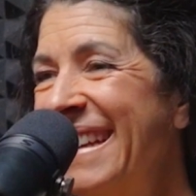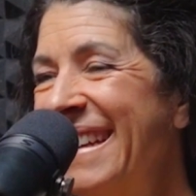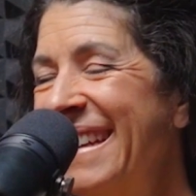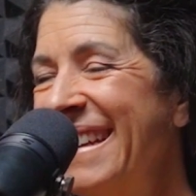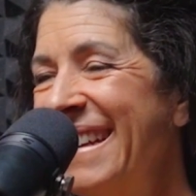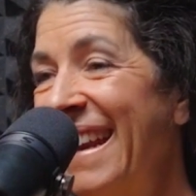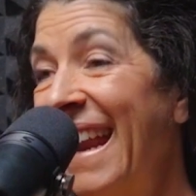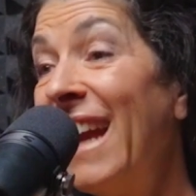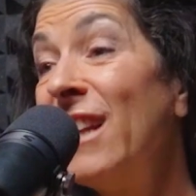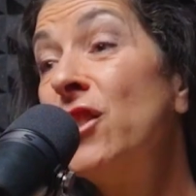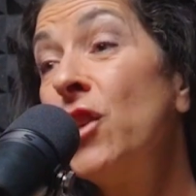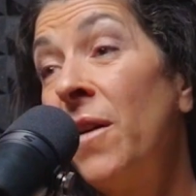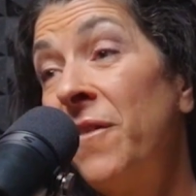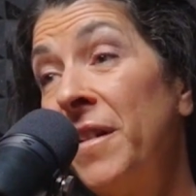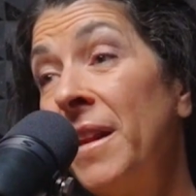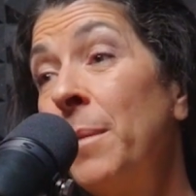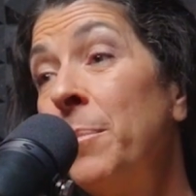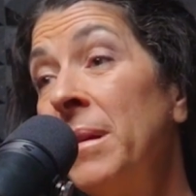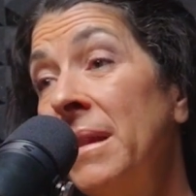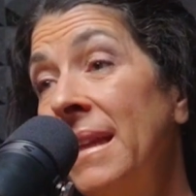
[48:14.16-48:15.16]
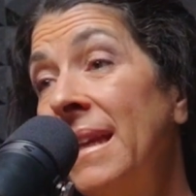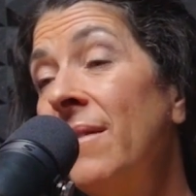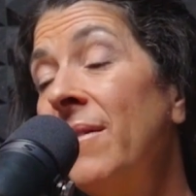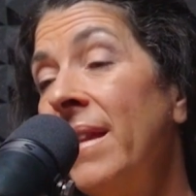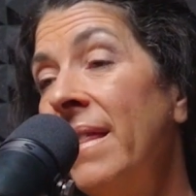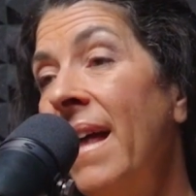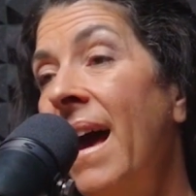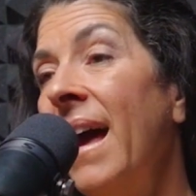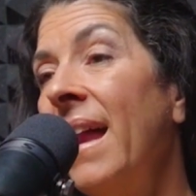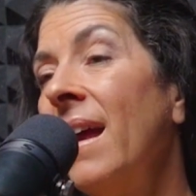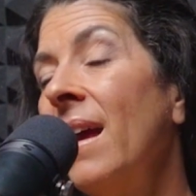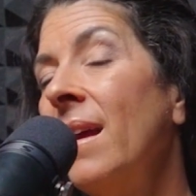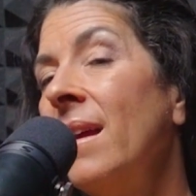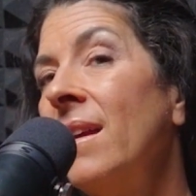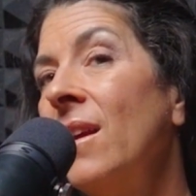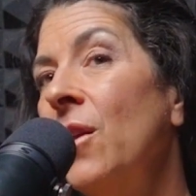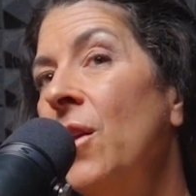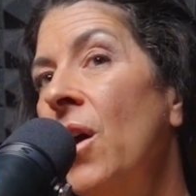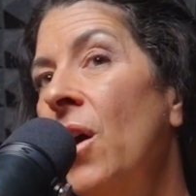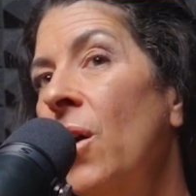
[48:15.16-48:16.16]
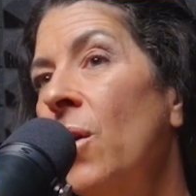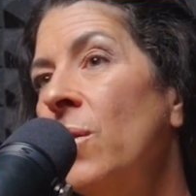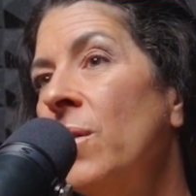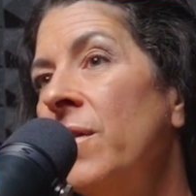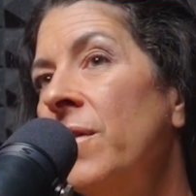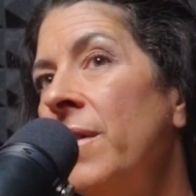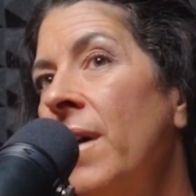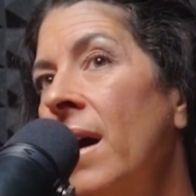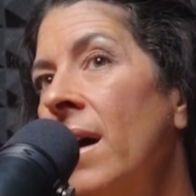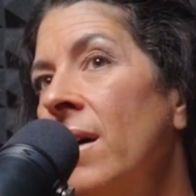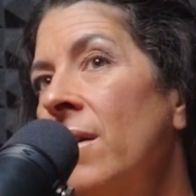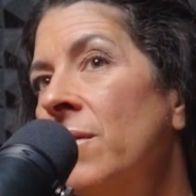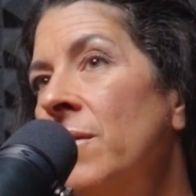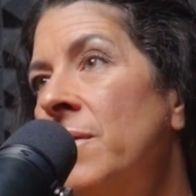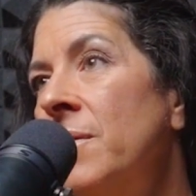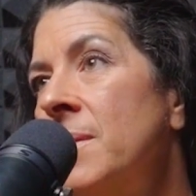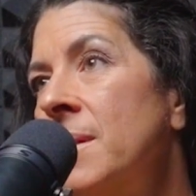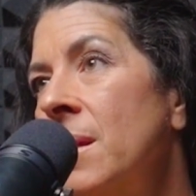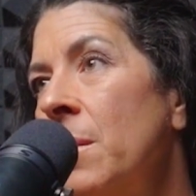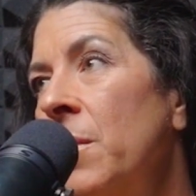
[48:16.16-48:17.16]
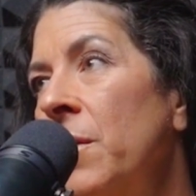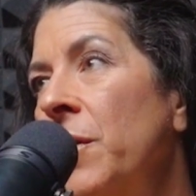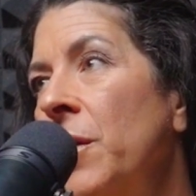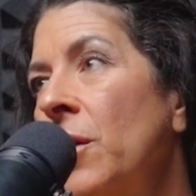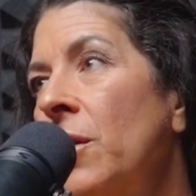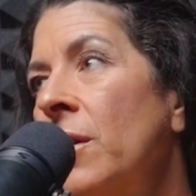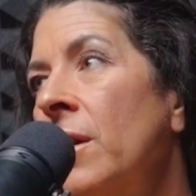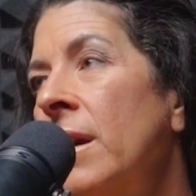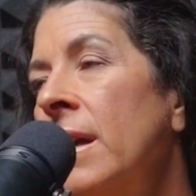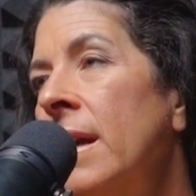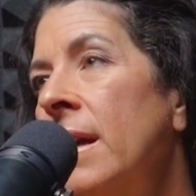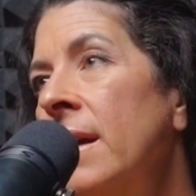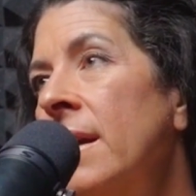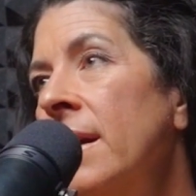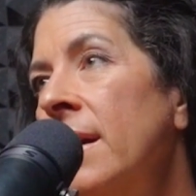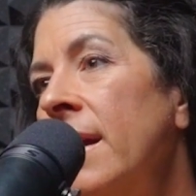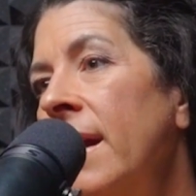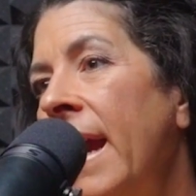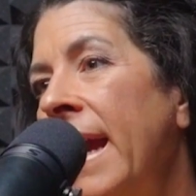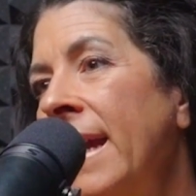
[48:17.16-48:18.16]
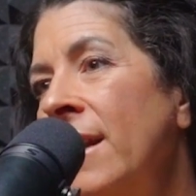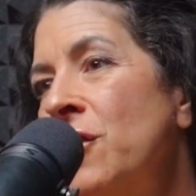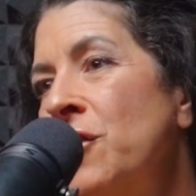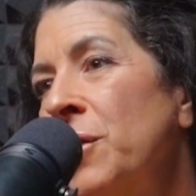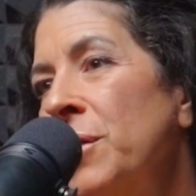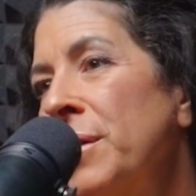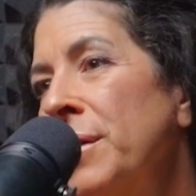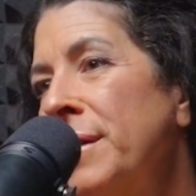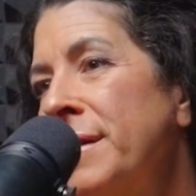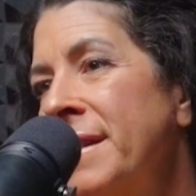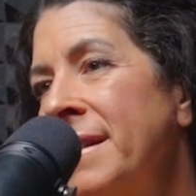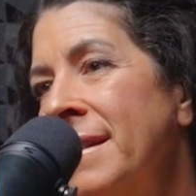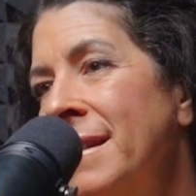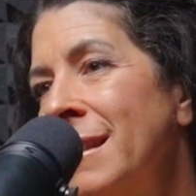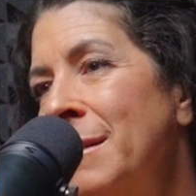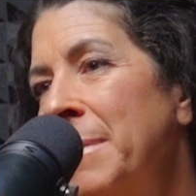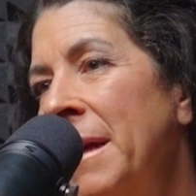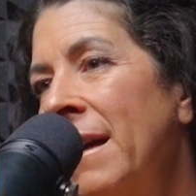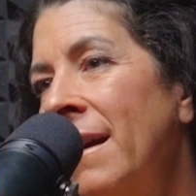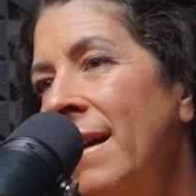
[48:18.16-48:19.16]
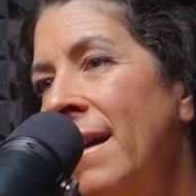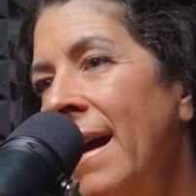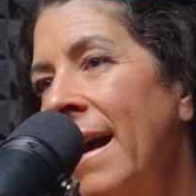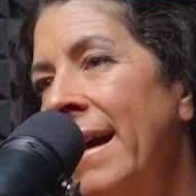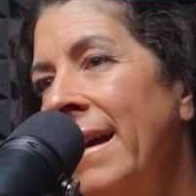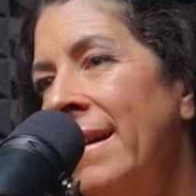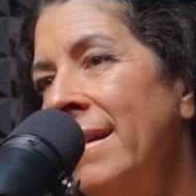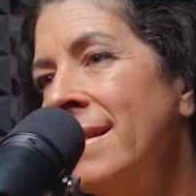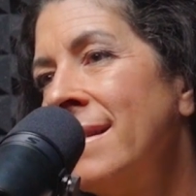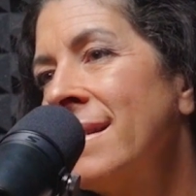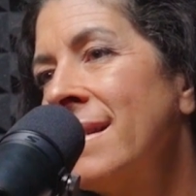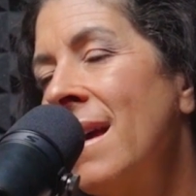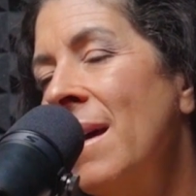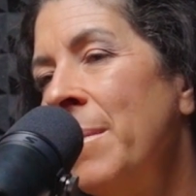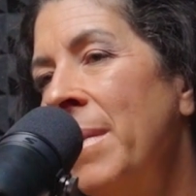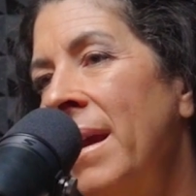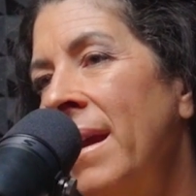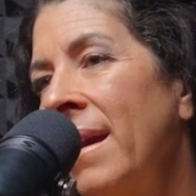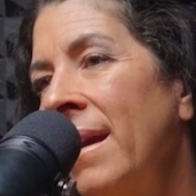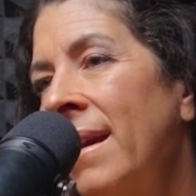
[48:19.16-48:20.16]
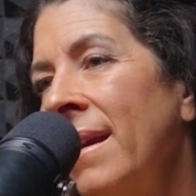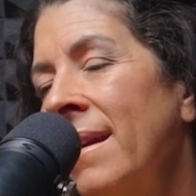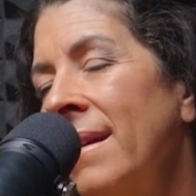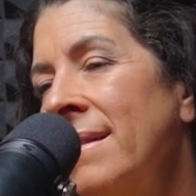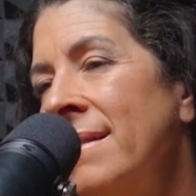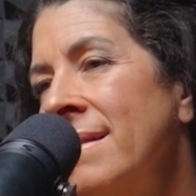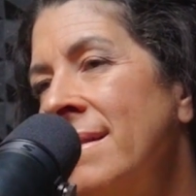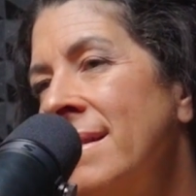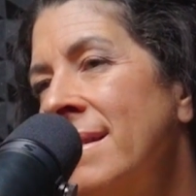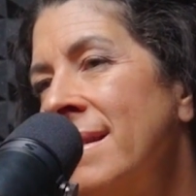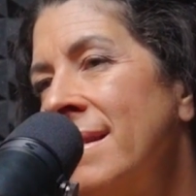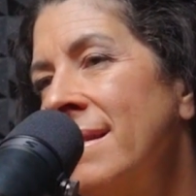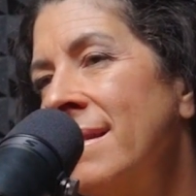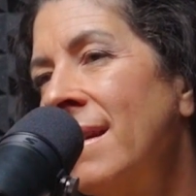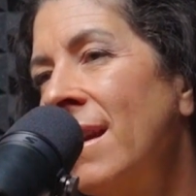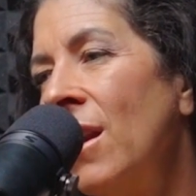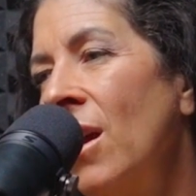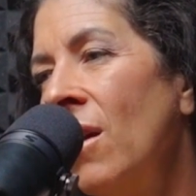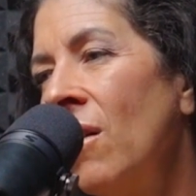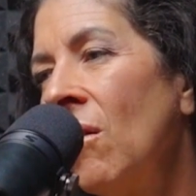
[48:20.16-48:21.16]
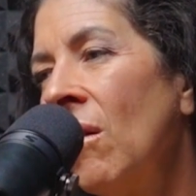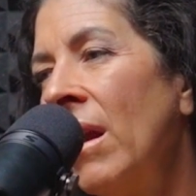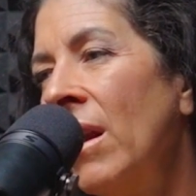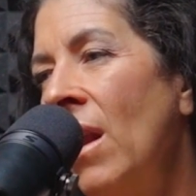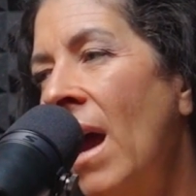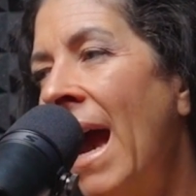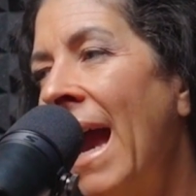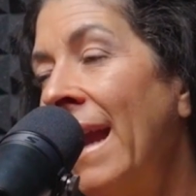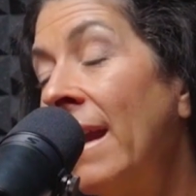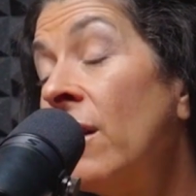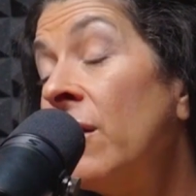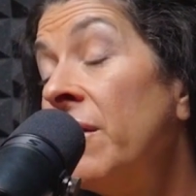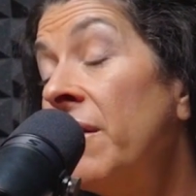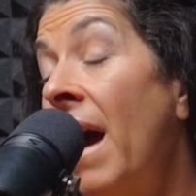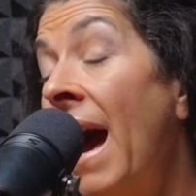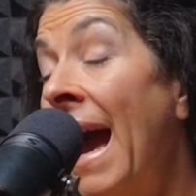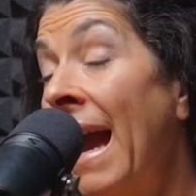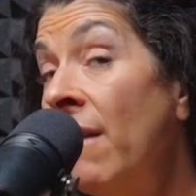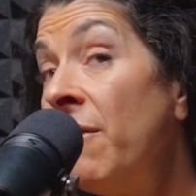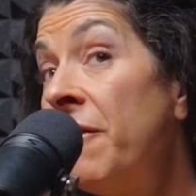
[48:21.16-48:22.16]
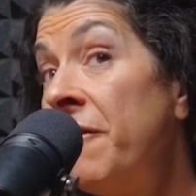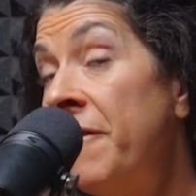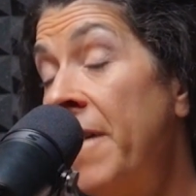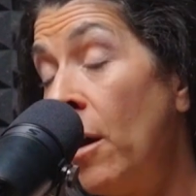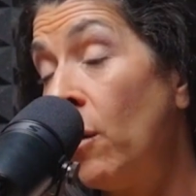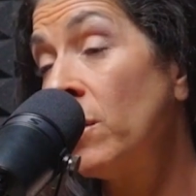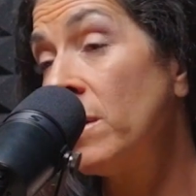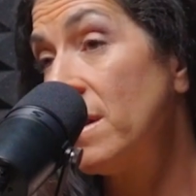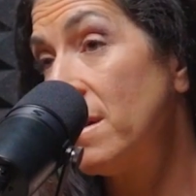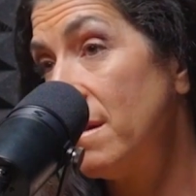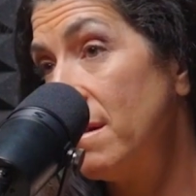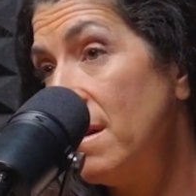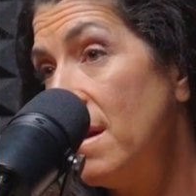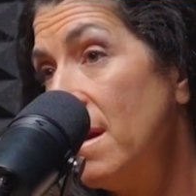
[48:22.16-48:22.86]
And I definitely believe in that. Of some of your angels and spirit guides coming, and I felt